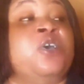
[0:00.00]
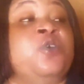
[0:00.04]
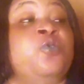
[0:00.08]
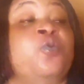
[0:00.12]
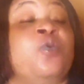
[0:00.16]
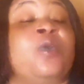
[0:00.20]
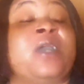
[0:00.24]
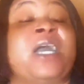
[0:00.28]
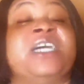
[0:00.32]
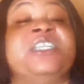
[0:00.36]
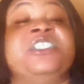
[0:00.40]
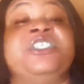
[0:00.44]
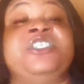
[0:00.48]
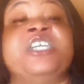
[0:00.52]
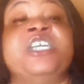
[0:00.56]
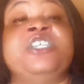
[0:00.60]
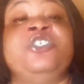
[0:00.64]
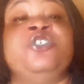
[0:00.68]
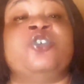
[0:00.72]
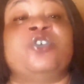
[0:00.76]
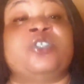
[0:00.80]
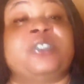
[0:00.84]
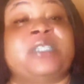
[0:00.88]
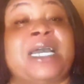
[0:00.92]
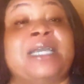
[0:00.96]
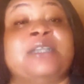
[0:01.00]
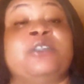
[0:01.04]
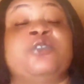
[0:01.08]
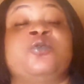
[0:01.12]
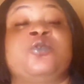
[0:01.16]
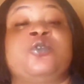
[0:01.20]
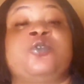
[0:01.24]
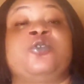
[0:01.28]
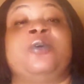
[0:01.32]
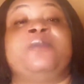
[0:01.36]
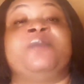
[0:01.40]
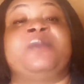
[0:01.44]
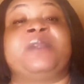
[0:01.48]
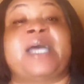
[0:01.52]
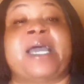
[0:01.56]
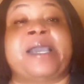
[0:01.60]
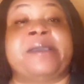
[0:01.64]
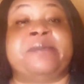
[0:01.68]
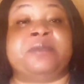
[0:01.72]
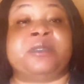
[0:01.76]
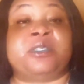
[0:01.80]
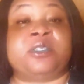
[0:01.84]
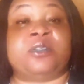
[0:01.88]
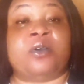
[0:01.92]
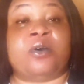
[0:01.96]
you can change your title
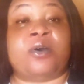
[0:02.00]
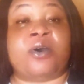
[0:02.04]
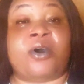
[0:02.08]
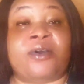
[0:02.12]
sometimes.